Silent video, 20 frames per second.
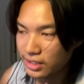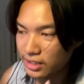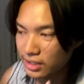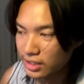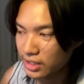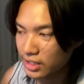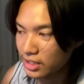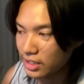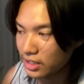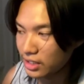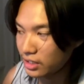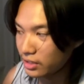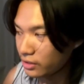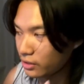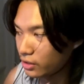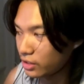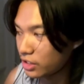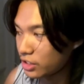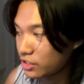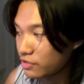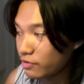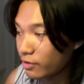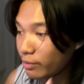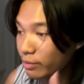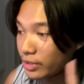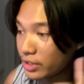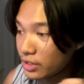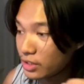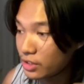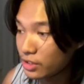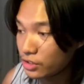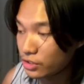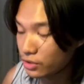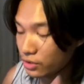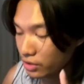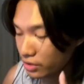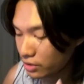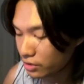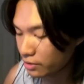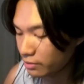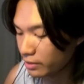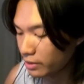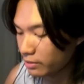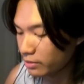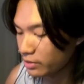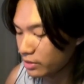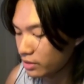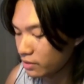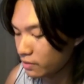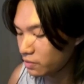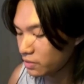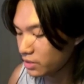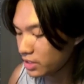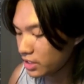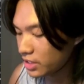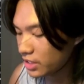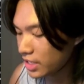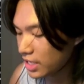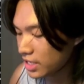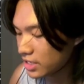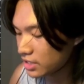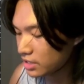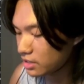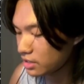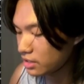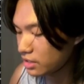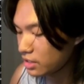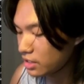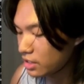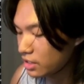the knowledge from its short-term memory, can ask,